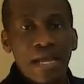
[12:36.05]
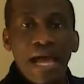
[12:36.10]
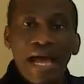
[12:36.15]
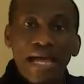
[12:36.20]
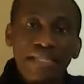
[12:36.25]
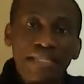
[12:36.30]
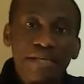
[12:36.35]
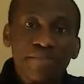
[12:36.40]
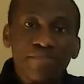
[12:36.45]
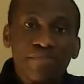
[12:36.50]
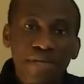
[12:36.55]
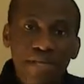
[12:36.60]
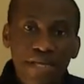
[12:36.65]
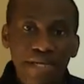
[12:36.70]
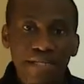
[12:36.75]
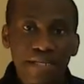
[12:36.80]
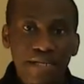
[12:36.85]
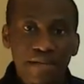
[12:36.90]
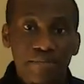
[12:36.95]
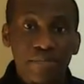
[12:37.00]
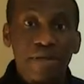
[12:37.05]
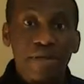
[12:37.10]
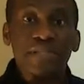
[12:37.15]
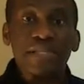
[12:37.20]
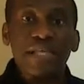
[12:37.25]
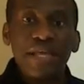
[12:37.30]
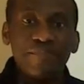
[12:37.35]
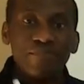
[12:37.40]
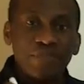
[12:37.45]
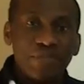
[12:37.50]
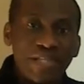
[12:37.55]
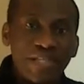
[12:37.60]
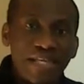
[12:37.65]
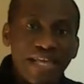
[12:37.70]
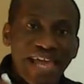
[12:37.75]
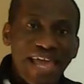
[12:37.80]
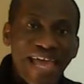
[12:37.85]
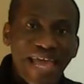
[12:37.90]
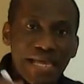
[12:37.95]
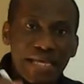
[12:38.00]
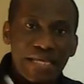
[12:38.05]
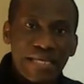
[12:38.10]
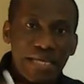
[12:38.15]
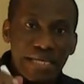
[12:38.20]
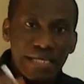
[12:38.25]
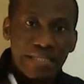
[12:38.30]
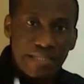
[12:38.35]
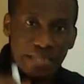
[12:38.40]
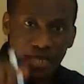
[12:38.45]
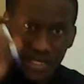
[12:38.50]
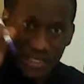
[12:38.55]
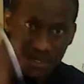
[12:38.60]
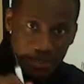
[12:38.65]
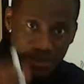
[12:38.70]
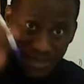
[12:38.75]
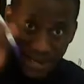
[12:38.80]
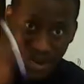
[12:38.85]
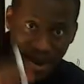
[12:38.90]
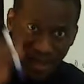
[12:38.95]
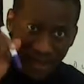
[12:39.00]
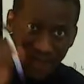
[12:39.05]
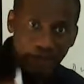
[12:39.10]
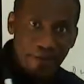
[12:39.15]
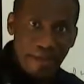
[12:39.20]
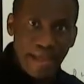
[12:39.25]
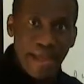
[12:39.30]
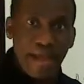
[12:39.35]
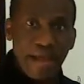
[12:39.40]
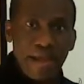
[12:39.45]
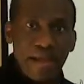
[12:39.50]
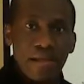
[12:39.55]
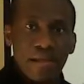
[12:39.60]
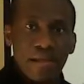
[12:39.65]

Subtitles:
at the beginning, but if the AED is right there,